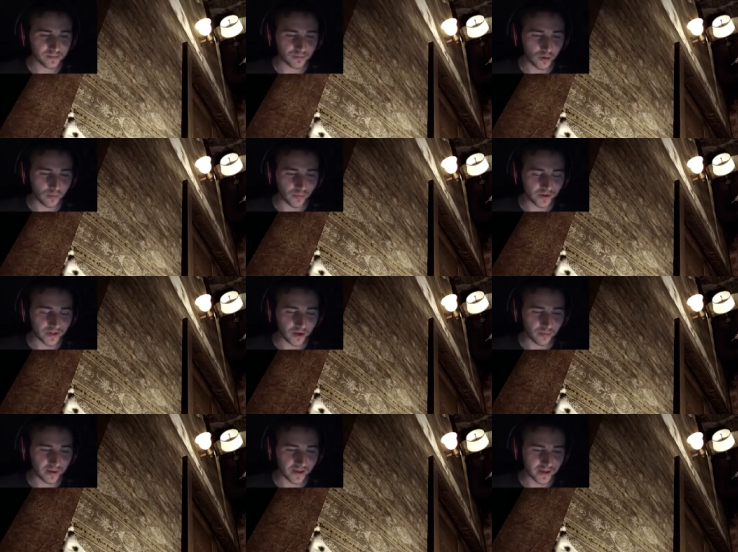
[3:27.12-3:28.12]
is a problem when you
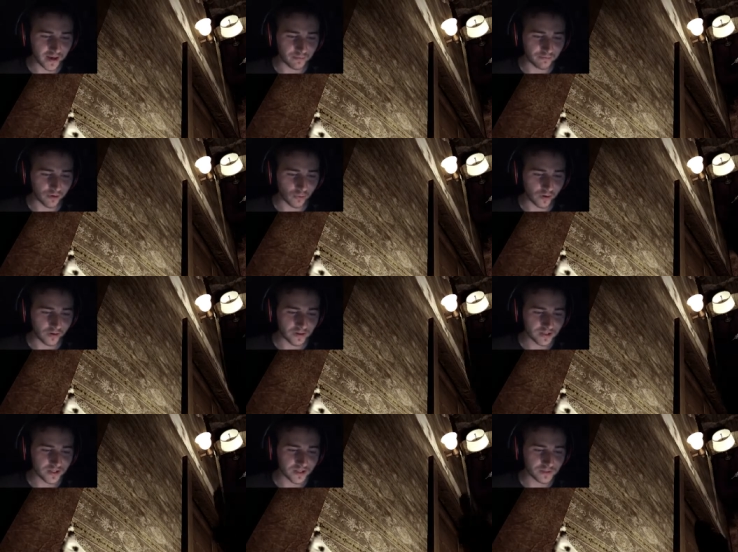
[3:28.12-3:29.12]
don't play a game for a while, you
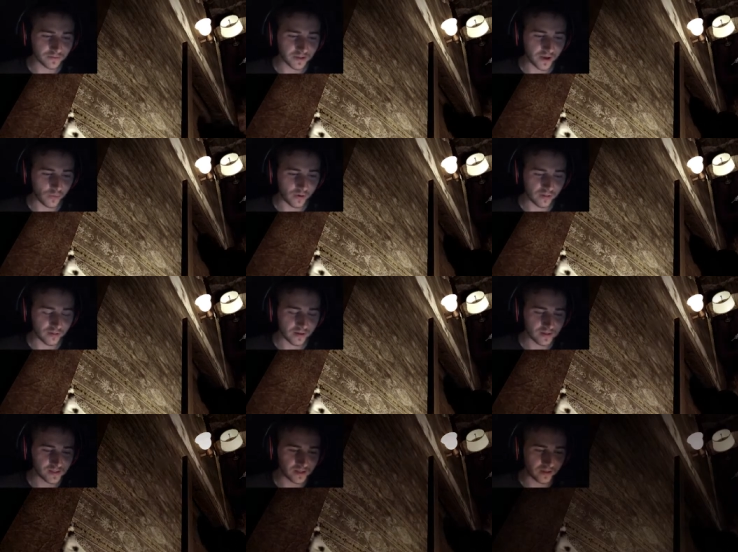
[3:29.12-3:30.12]
start to forget where
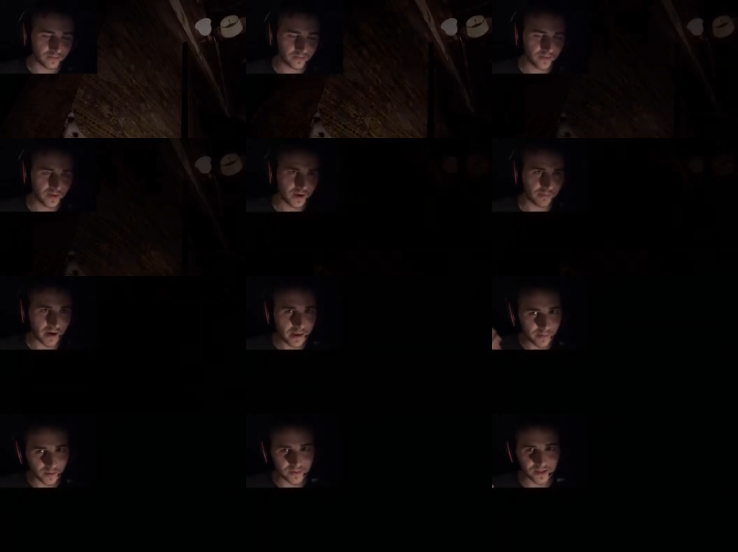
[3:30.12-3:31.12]
things are.
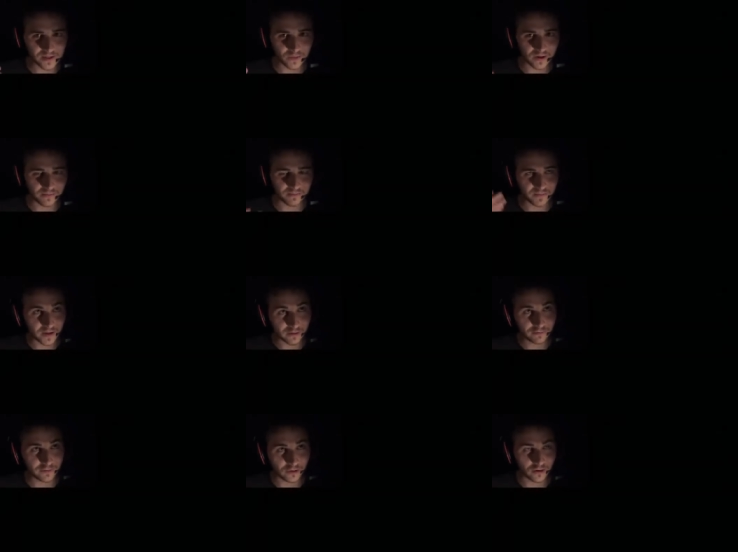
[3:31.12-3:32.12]
Maybe it was this one,
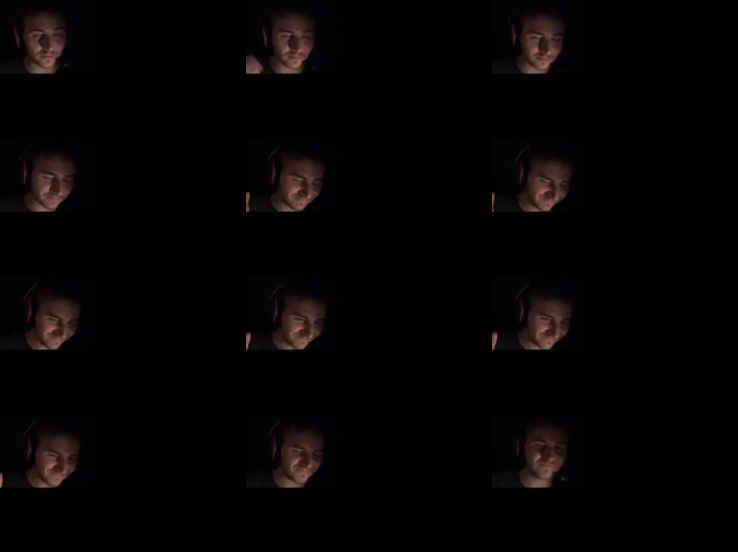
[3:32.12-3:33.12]
if not,
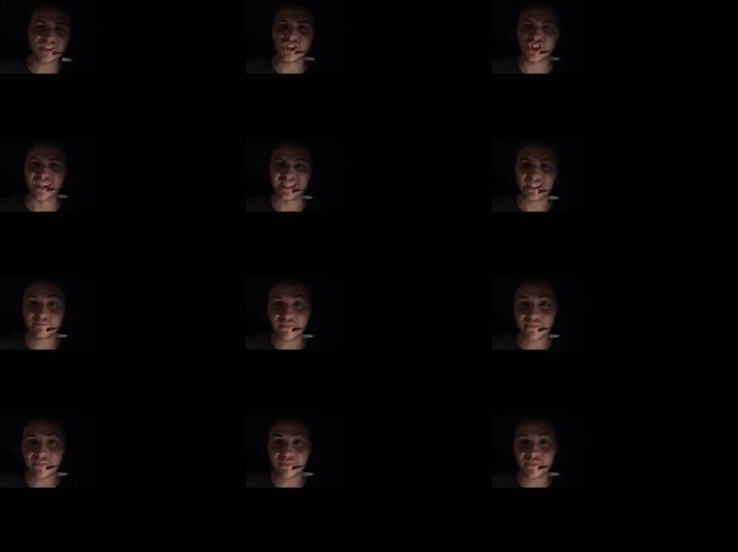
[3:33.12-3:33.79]
shit,